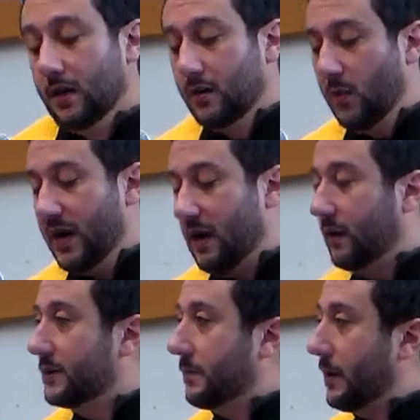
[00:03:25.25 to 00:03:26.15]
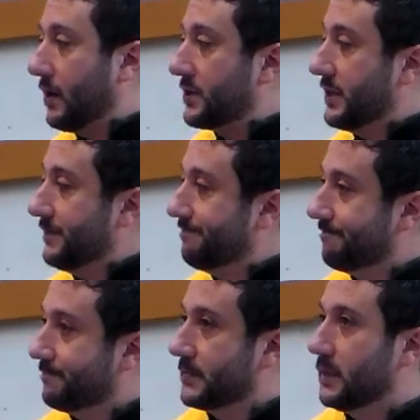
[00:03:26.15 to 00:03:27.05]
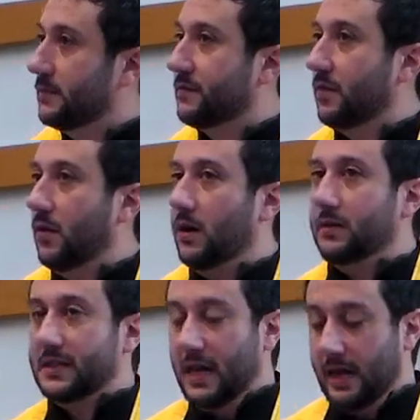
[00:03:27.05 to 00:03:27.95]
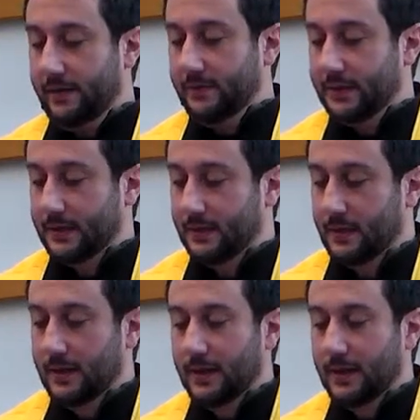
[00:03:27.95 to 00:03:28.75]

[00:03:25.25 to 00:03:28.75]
who we are as a person for all times.